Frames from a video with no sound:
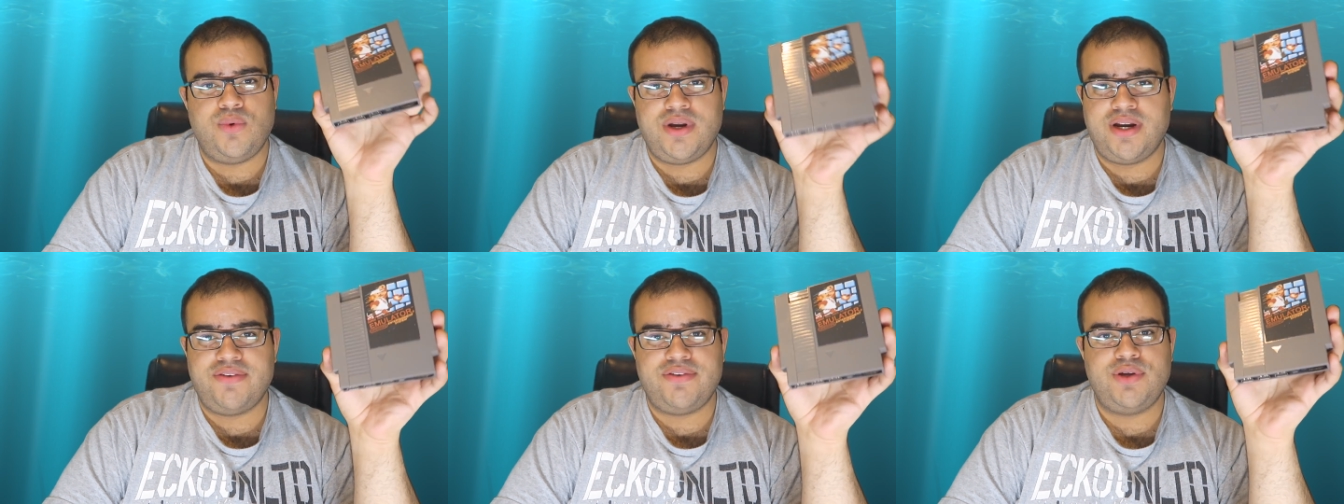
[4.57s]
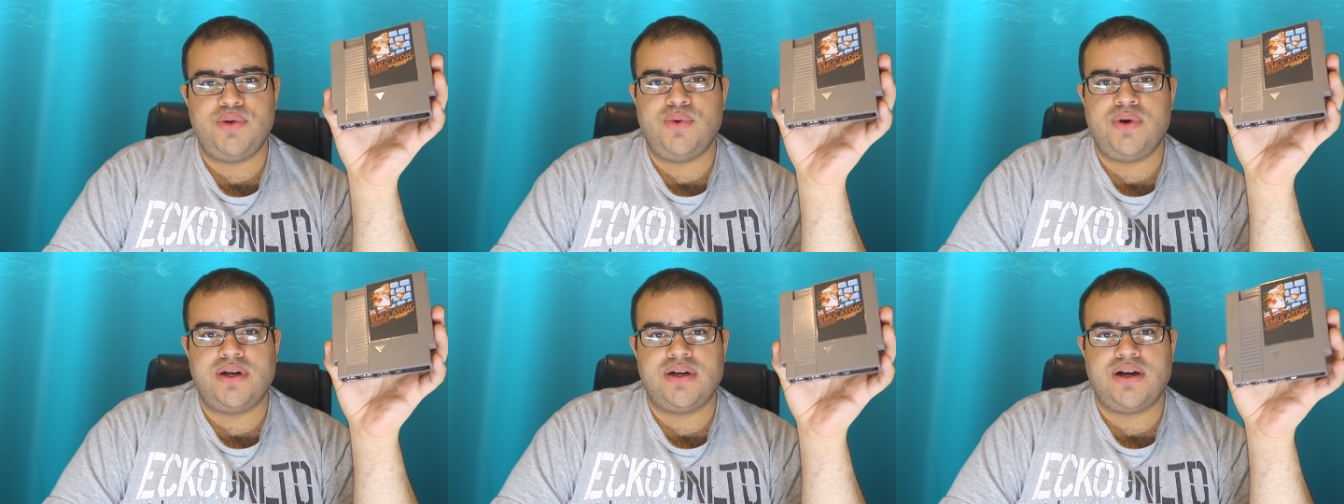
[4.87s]
whatever
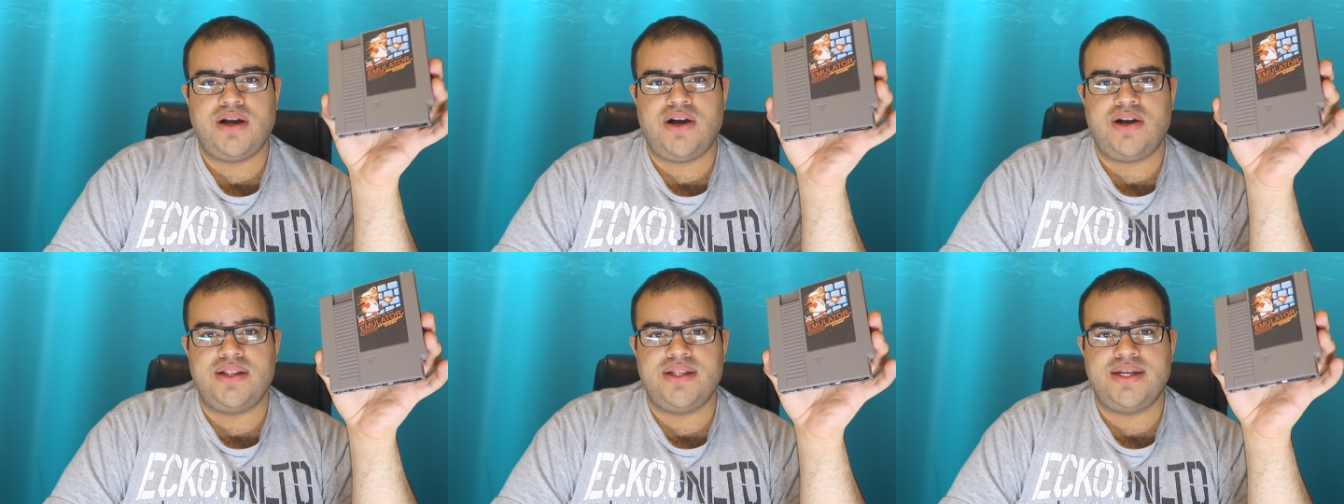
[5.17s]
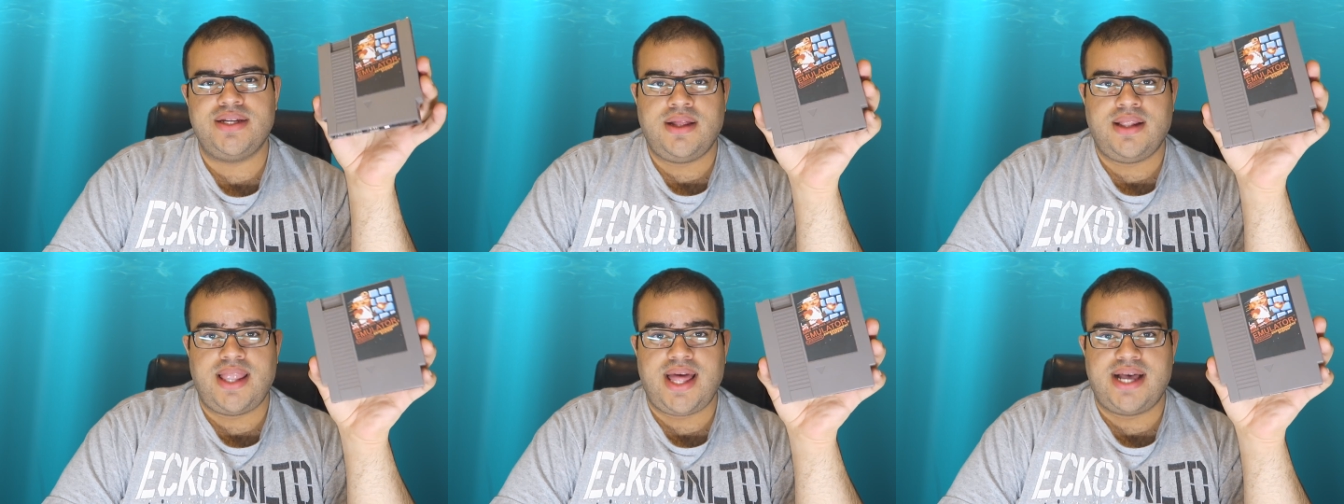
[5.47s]
you want to call
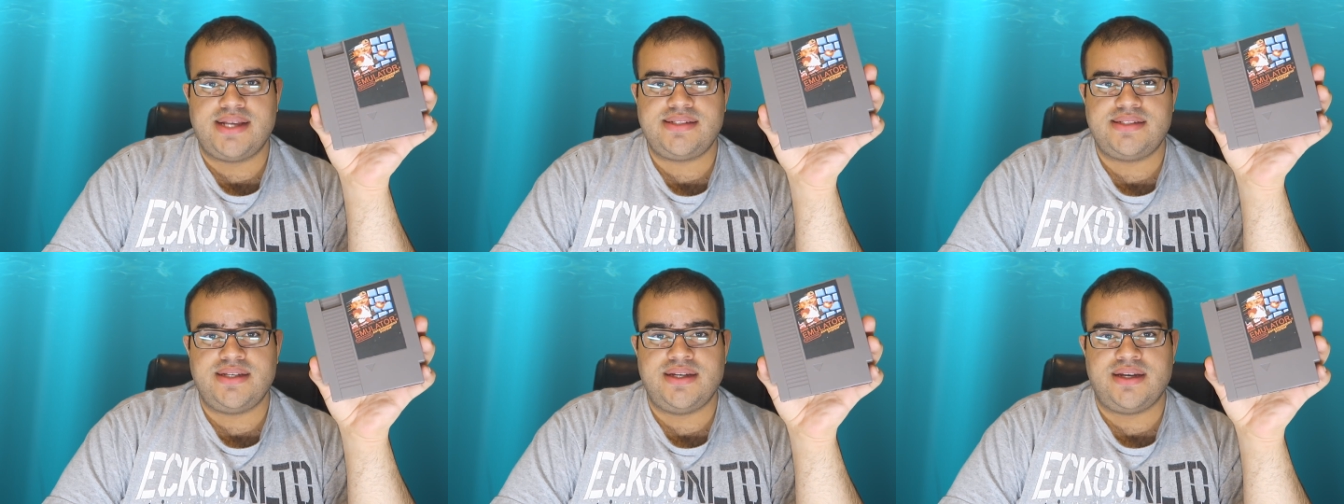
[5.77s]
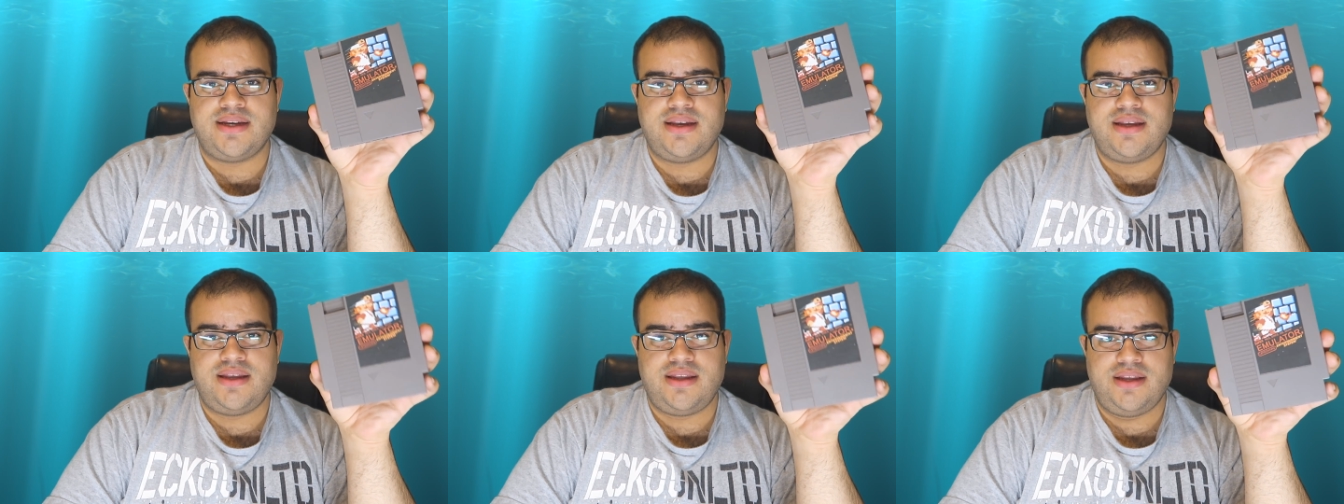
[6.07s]
it,
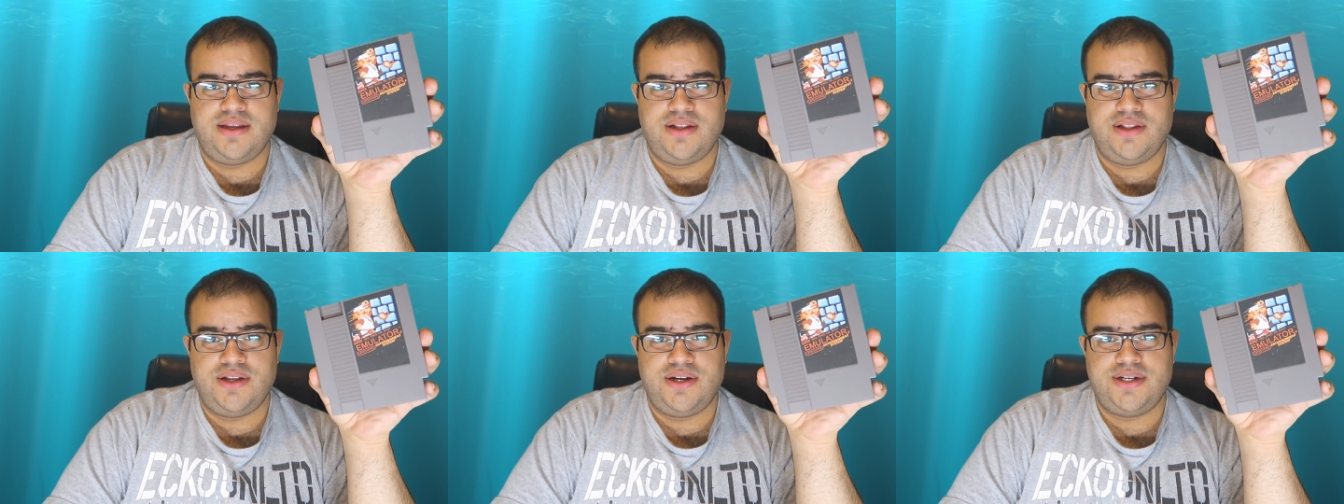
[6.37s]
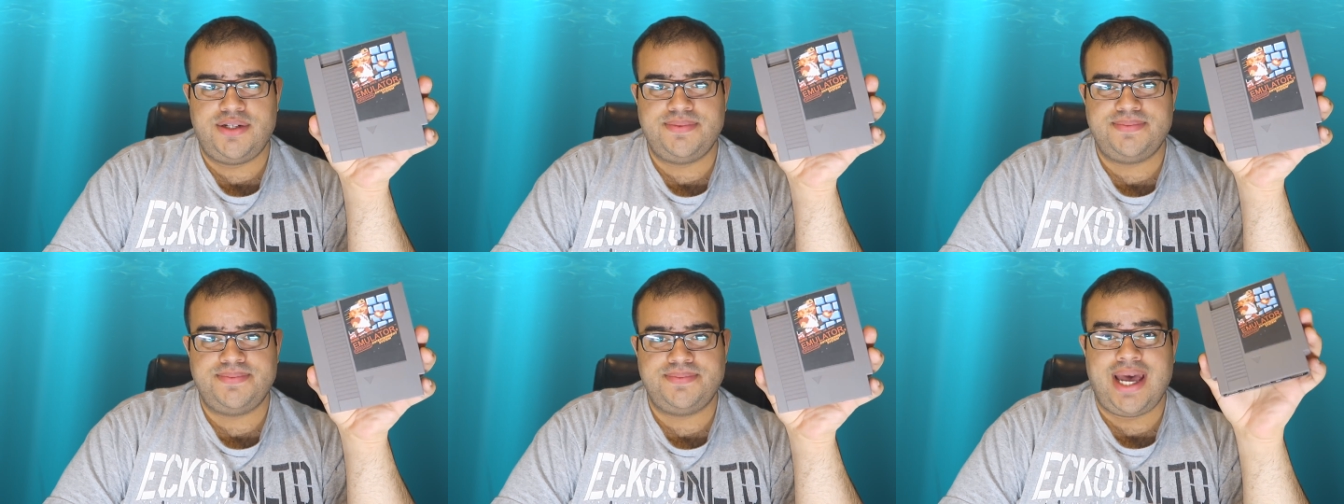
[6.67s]
Classic
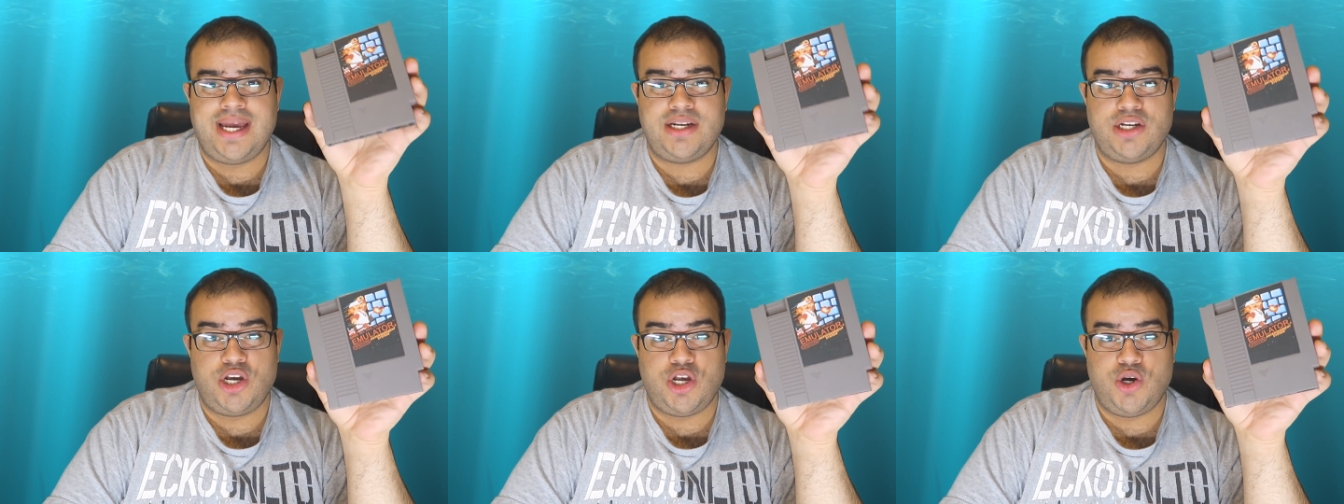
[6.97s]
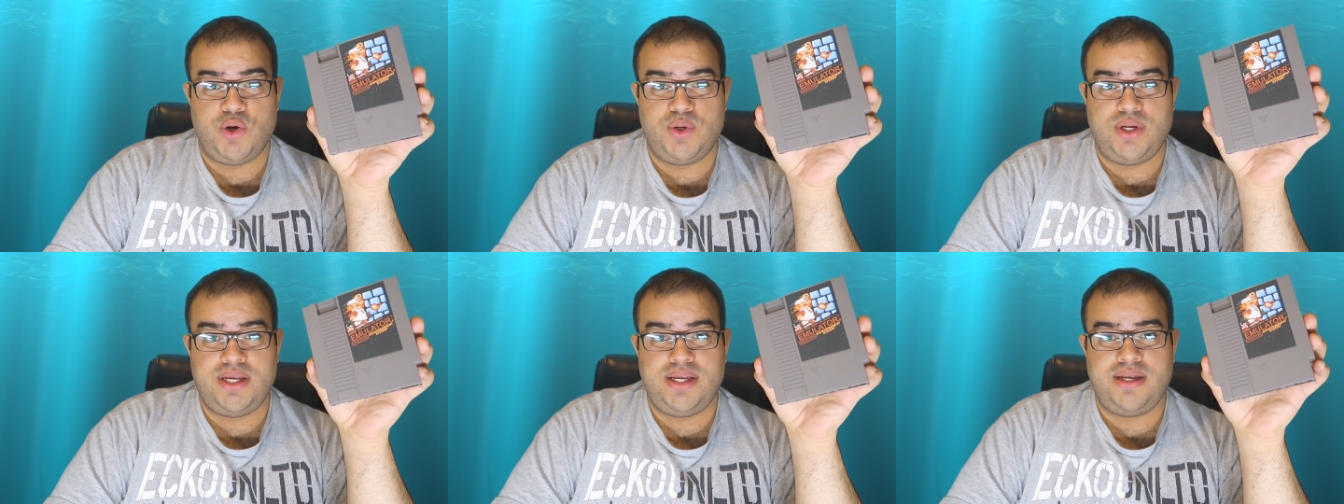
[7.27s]
Killer and
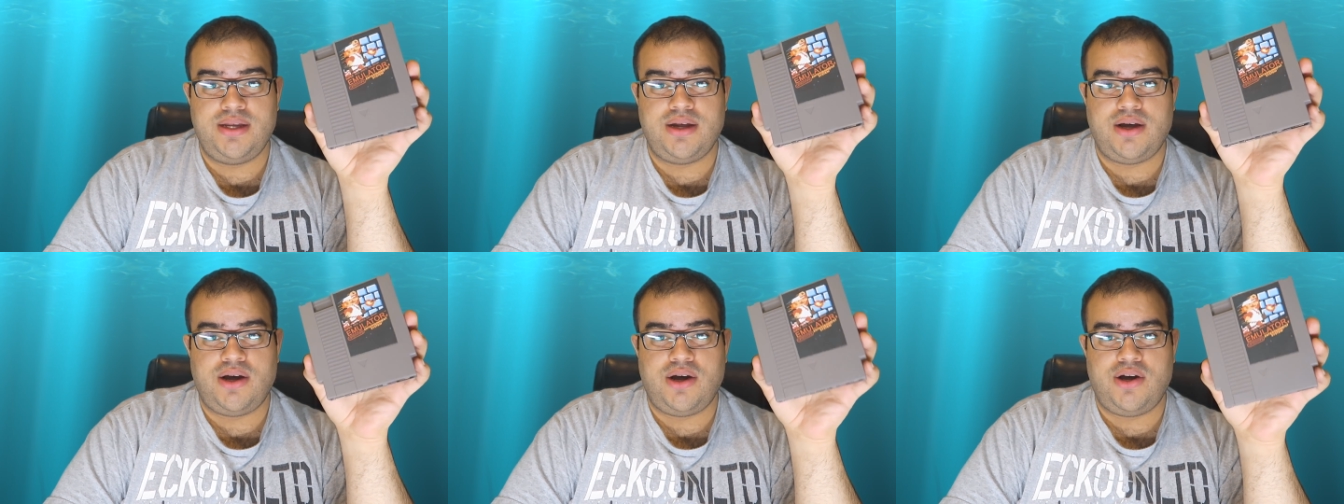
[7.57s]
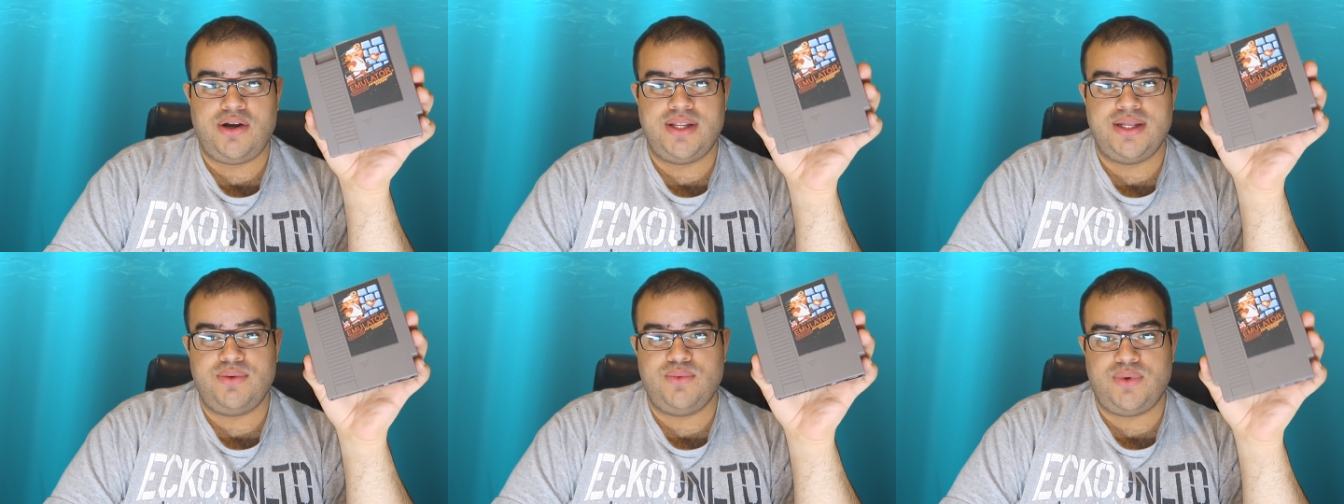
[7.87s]
Kodi
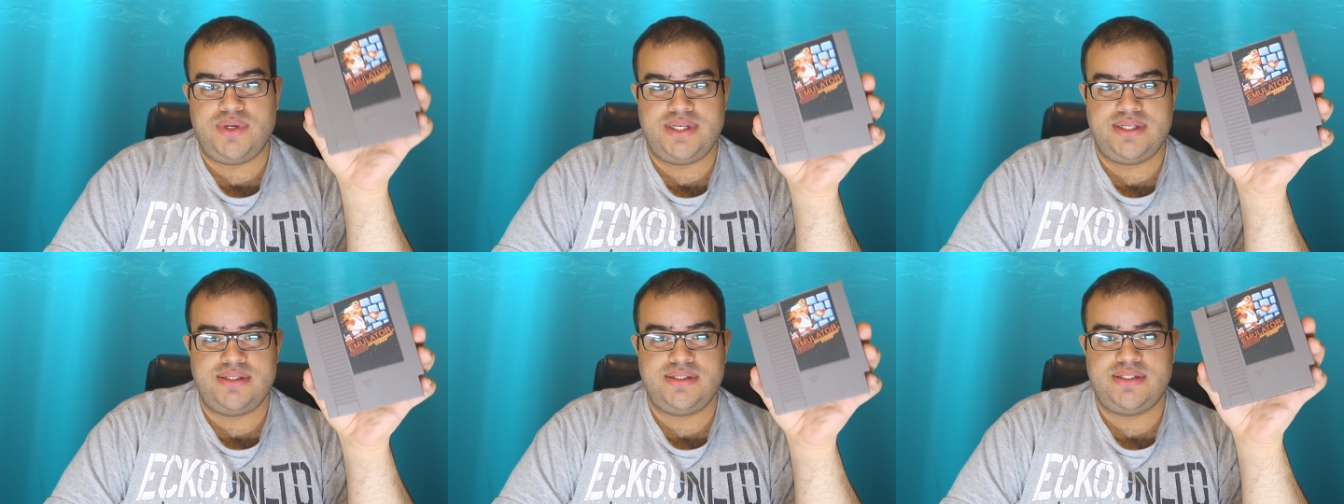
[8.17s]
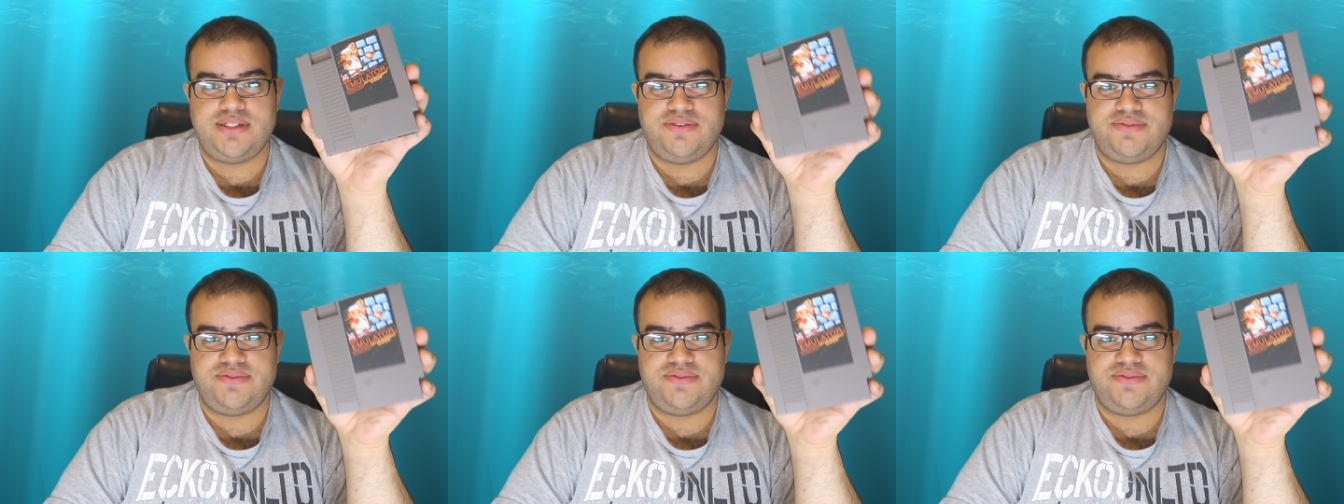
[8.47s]
all-in-one